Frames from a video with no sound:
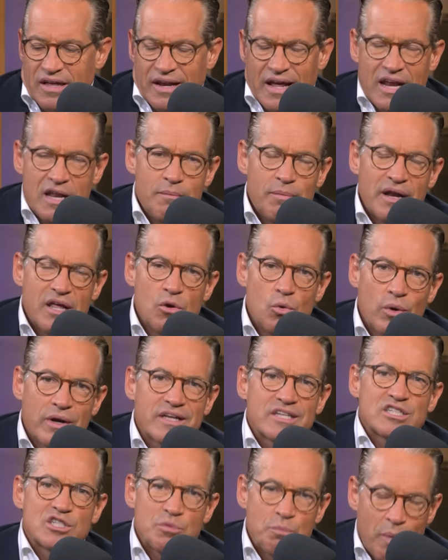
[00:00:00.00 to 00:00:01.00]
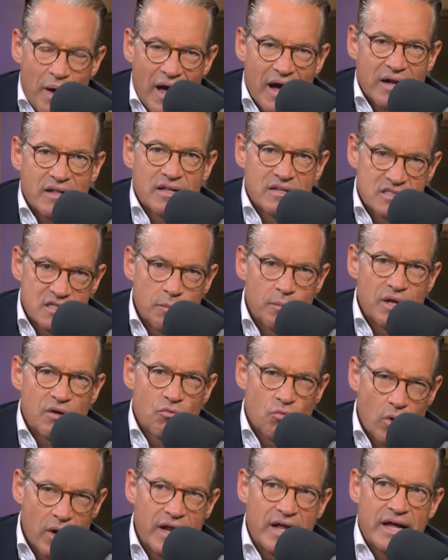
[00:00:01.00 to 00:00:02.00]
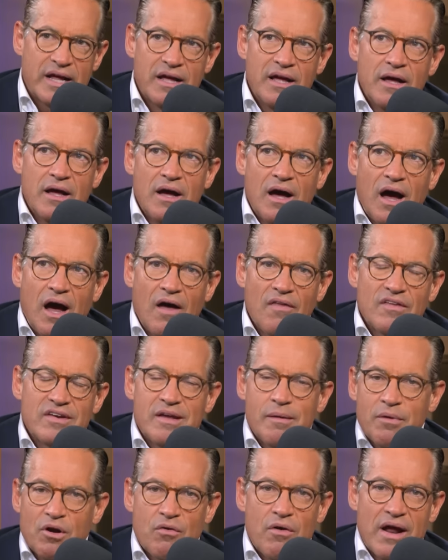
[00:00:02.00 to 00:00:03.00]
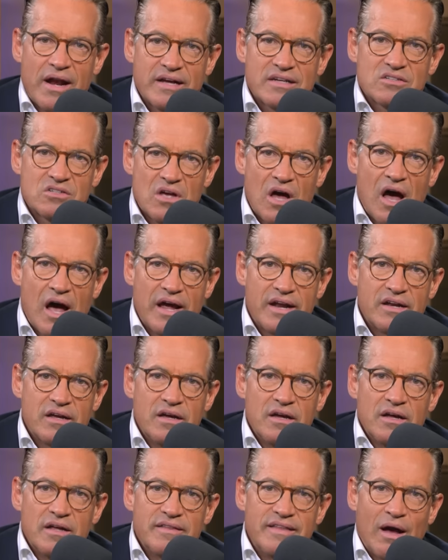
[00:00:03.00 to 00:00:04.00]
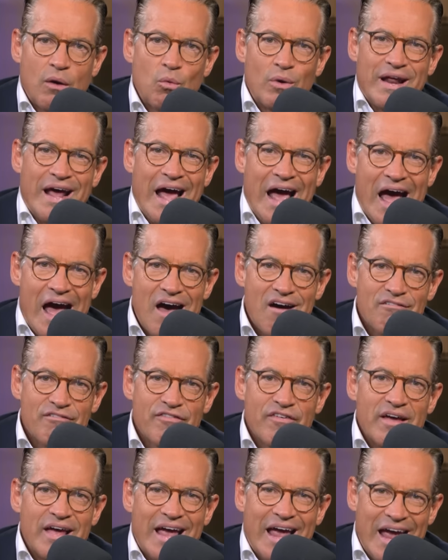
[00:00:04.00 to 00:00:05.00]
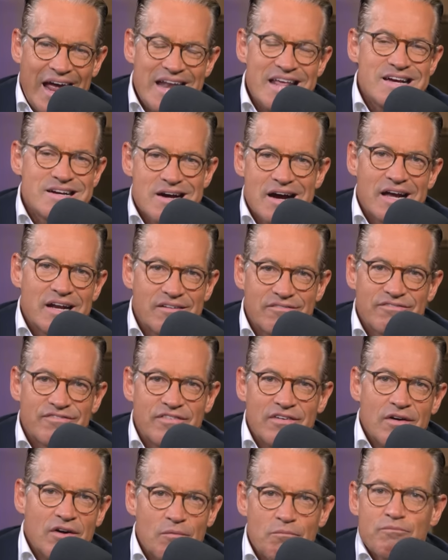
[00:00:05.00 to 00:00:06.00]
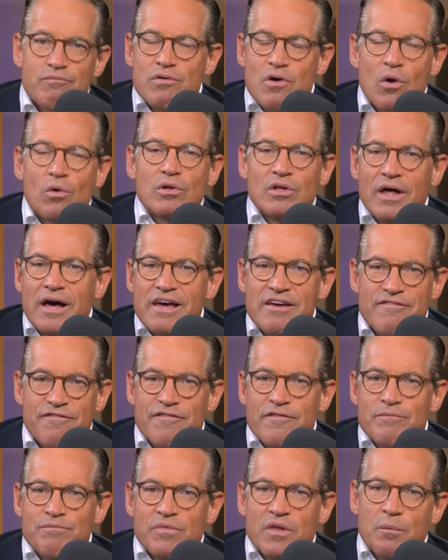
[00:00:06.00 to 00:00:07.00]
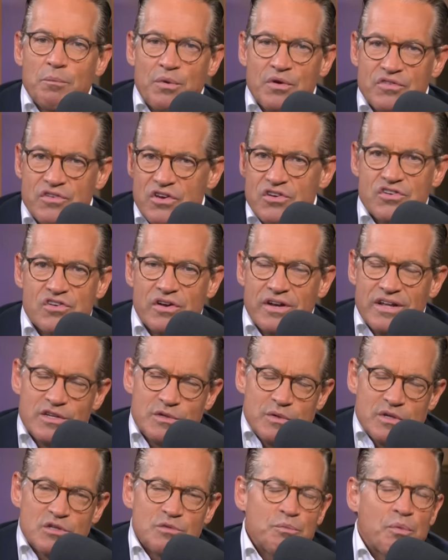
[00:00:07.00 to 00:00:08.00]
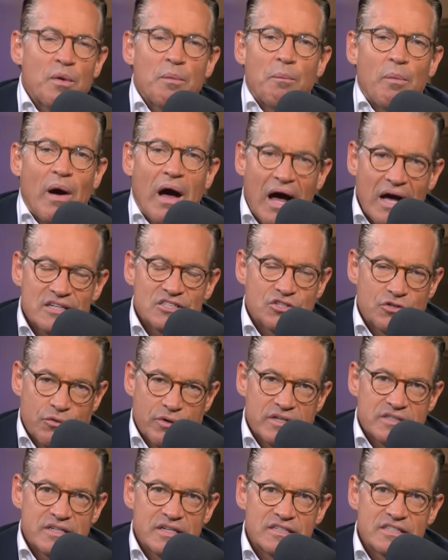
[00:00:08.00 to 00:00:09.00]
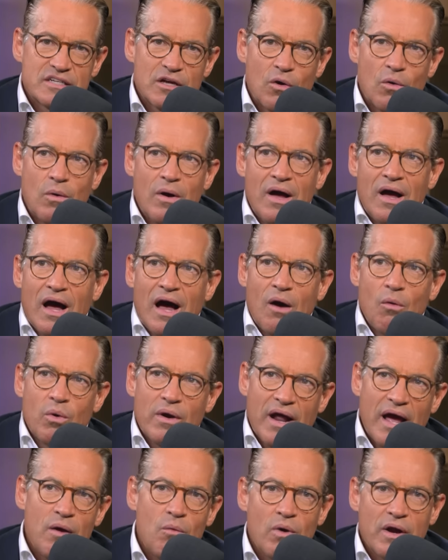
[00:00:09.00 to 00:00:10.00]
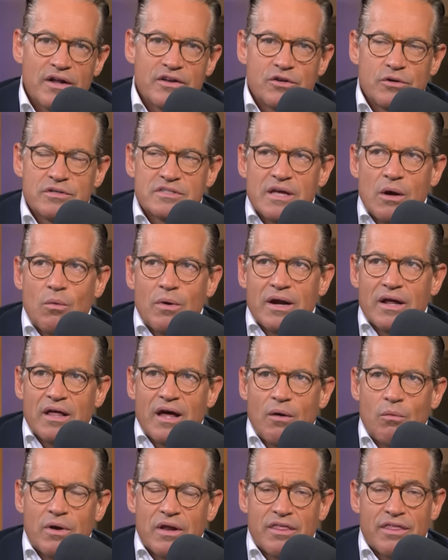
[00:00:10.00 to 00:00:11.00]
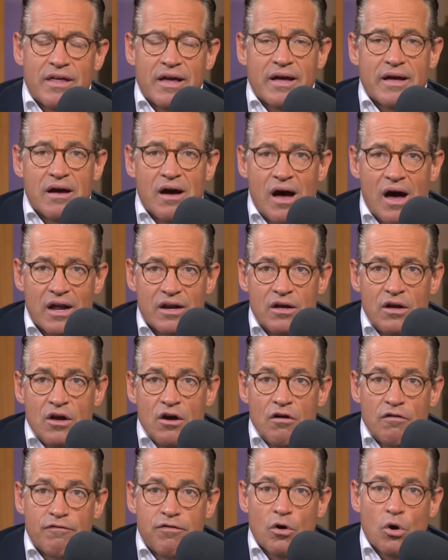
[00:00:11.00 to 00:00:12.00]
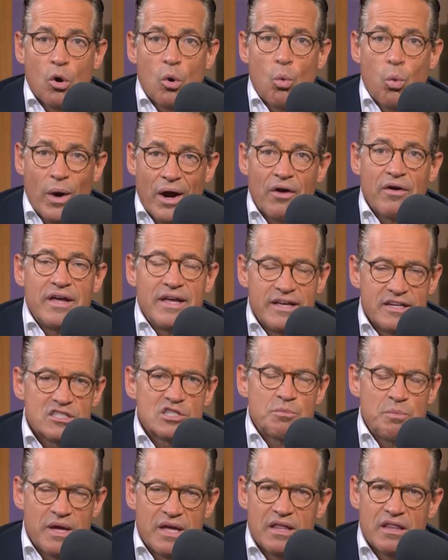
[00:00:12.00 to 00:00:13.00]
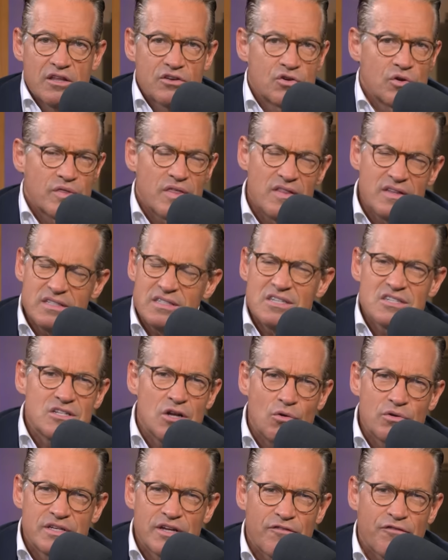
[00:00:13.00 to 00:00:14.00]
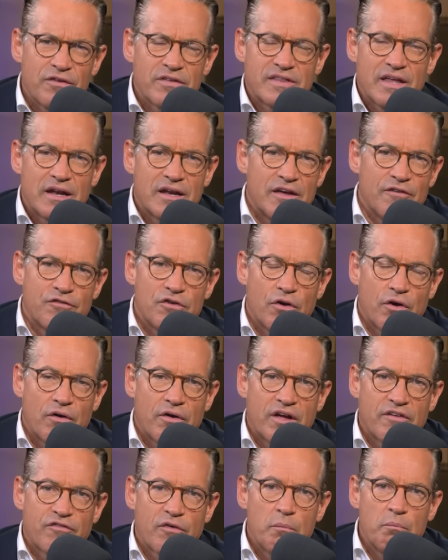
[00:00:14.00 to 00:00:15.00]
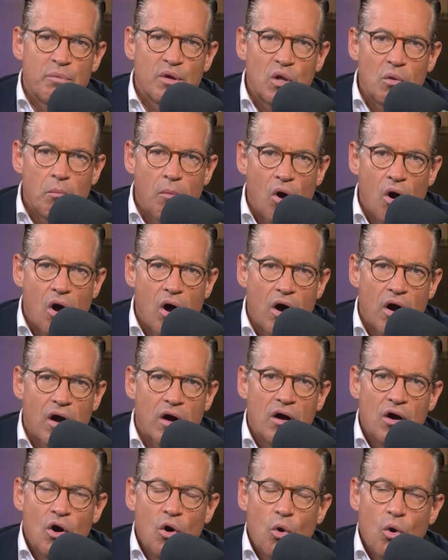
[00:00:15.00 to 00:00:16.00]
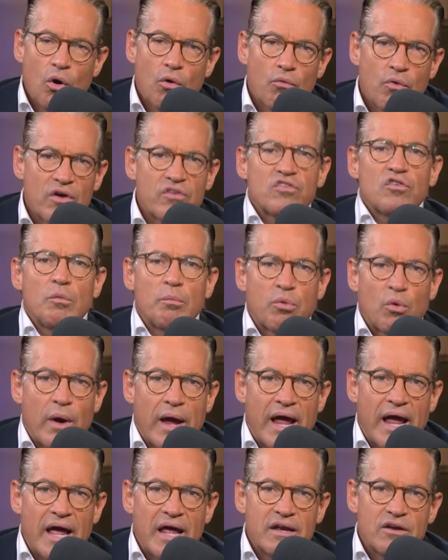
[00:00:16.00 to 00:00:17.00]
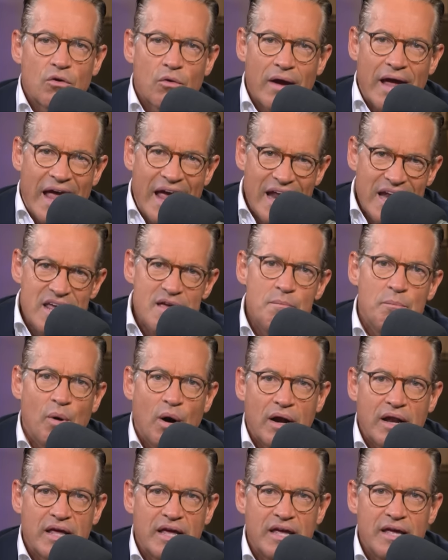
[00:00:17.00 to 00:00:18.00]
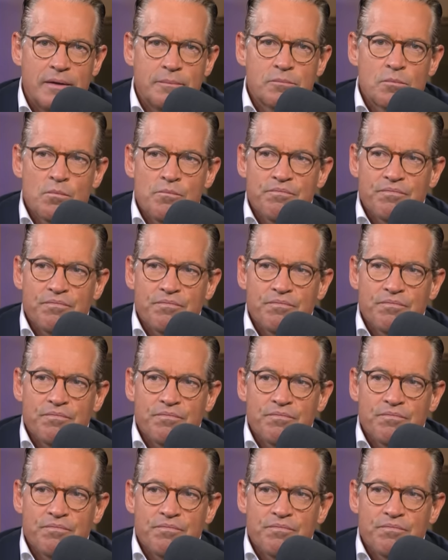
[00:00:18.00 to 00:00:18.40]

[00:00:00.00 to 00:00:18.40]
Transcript: that anybody who would expect that somebody running on the Democratic side that would have any kind of pro-life position is just preposterous. And so what I want to do is I want to I want to thank God for where he is speaking the truth. And this is no different than if you're hearing from Bill Maher or Russell Brand or anybody